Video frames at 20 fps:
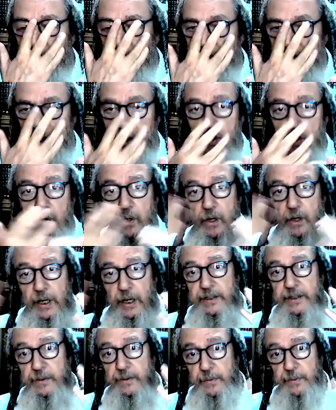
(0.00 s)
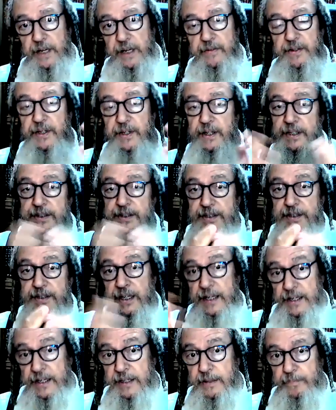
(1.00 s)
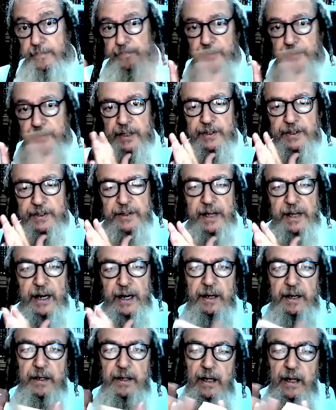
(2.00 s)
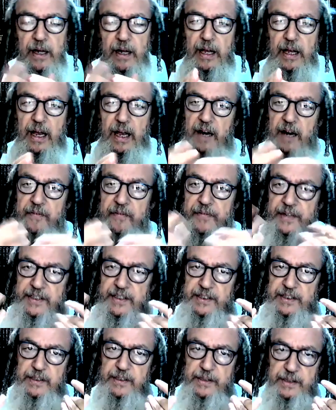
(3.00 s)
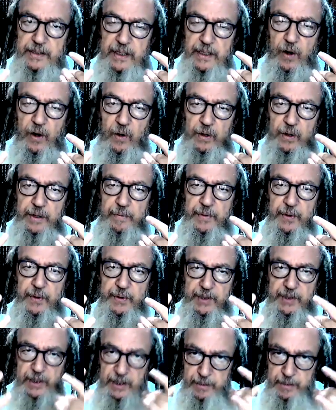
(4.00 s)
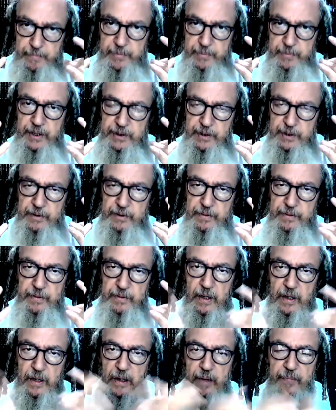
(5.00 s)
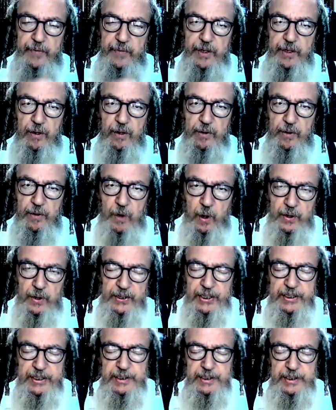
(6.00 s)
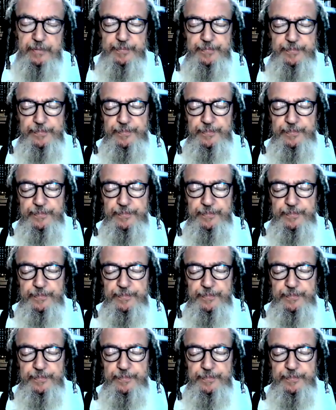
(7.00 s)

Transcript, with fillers: you know lust, whatever it is, then it brings you there. And if it's holy music, it brings you you know to holiness.